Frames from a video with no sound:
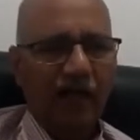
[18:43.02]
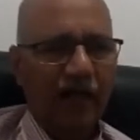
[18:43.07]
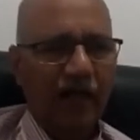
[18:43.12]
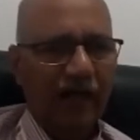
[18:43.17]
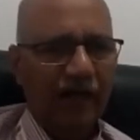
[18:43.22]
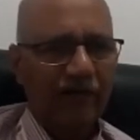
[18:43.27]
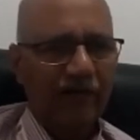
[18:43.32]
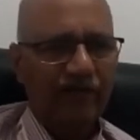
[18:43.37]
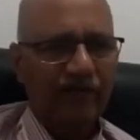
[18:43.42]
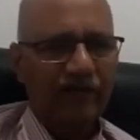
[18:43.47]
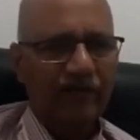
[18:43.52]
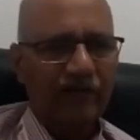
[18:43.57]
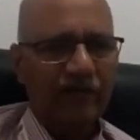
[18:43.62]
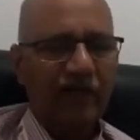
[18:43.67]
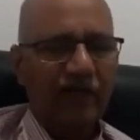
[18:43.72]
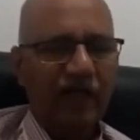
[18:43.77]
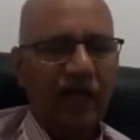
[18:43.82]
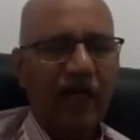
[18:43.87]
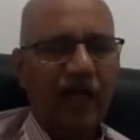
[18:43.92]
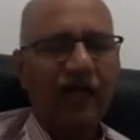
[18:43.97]
haves
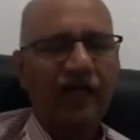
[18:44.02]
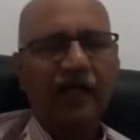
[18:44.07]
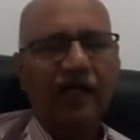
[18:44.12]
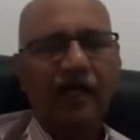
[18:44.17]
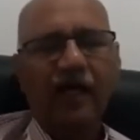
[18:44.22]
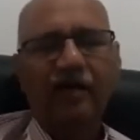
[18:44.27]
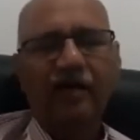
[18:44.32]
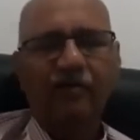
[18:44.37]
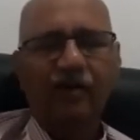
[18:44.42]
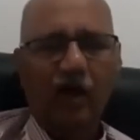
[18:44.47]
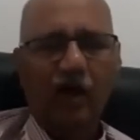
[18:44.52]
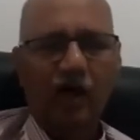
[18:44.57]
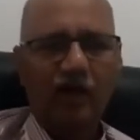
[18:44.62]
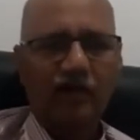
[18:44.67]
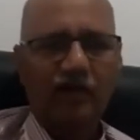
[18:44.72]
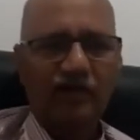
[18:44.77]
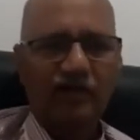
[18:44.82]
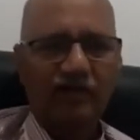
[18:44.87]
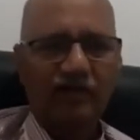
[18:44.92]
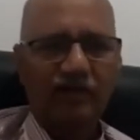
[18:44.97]
and
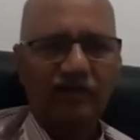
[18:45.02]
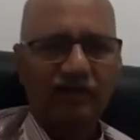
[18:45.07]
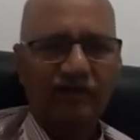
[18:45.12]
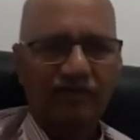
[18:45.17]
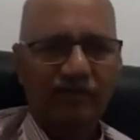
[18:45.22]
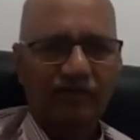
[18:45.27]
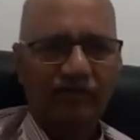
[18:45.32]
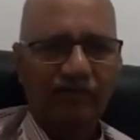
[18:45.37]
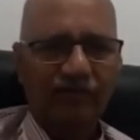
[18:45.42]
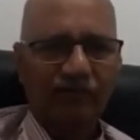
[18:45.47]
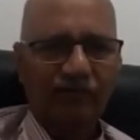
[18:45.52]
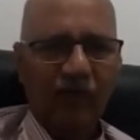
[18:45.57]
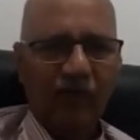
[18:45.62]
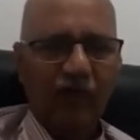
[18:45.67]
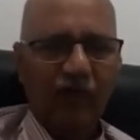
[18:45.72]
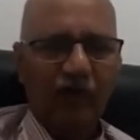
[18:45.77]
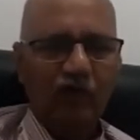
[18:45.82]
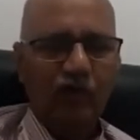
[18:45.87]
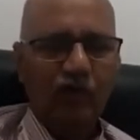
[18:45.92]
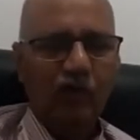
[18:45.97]
have-nots.
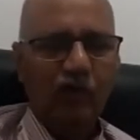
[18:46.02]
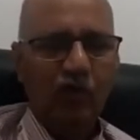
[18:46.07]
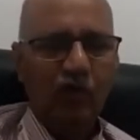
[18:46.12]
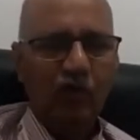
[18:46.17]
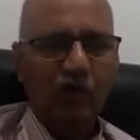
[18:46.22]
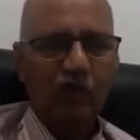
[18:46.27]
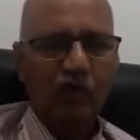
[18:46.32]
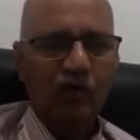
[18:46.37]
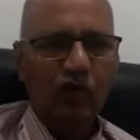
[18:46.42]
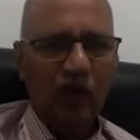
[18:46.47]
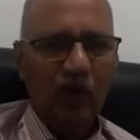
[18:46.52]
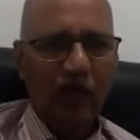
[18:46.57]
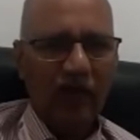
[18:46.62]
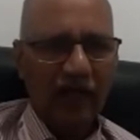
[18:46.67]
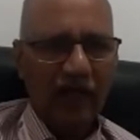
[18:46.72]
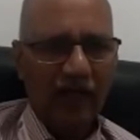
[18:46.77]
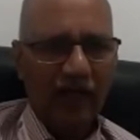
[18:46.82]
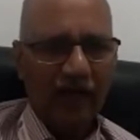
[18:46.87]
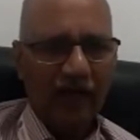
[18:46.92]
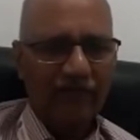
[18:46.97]
So those who are
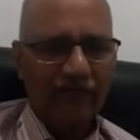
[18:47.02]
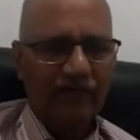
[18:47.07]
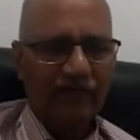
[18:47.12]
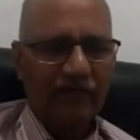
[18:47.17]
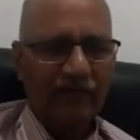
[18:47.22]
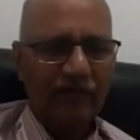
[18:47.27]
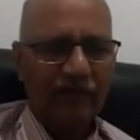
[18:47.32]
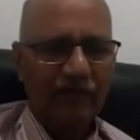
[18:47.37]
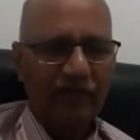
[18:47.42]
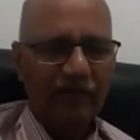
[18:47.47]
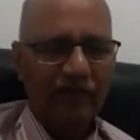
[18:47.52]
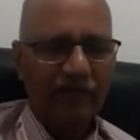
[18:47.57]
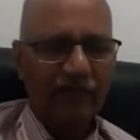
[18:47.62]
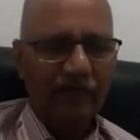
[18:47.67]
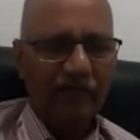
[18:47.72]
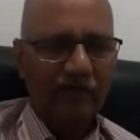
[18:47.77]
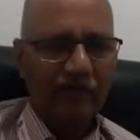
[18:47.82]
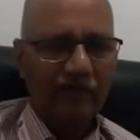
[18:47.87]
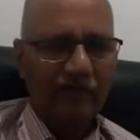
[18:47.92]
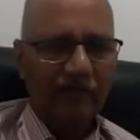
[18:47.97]
haves,
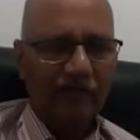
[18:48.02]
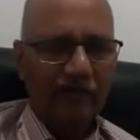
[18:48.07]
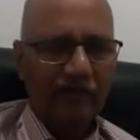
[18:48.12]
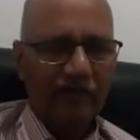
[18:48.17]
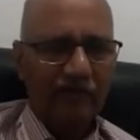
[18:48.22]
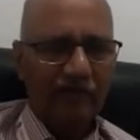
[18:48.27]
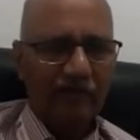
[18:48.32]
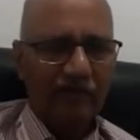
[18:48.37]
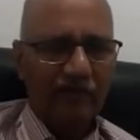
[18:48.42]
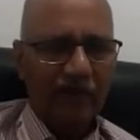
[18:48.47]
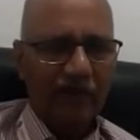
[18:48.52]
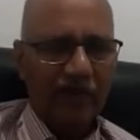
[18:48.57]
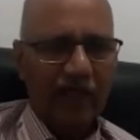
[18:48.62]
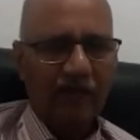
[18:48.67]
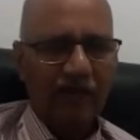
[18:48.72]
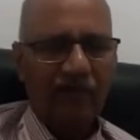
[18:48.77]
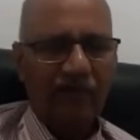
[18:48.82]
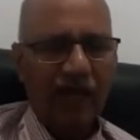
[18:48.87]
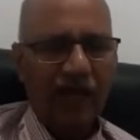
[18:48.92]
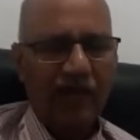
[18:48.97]
they
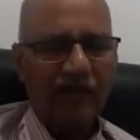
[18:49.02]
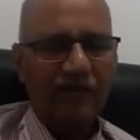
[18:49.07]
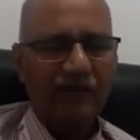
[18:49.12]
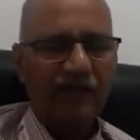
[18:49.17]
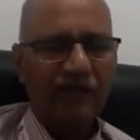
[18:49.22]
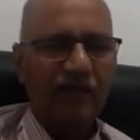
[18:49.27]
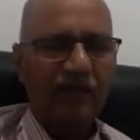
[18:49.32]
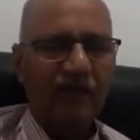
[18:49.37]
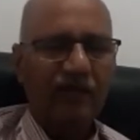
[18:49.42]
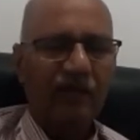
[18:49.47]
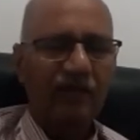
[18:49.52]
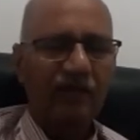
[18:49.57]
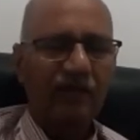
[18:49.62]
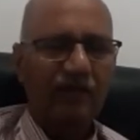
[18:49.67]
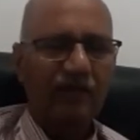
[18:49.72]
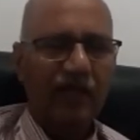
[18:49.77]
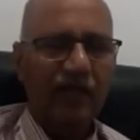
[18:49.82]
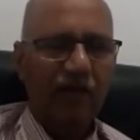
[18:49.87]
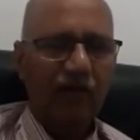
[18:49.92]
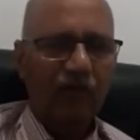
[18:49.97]
are flaunting
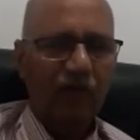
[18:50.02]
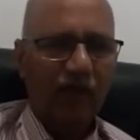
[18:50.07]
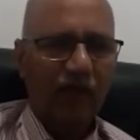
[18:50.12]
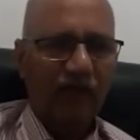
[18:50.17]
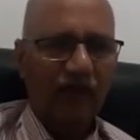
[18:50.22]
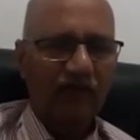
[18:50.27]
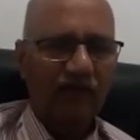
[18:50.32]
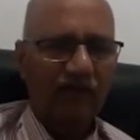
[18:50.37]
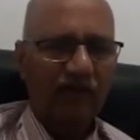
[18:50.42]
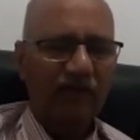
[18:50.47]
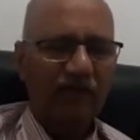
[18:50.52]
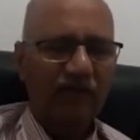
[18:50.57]
their wealth,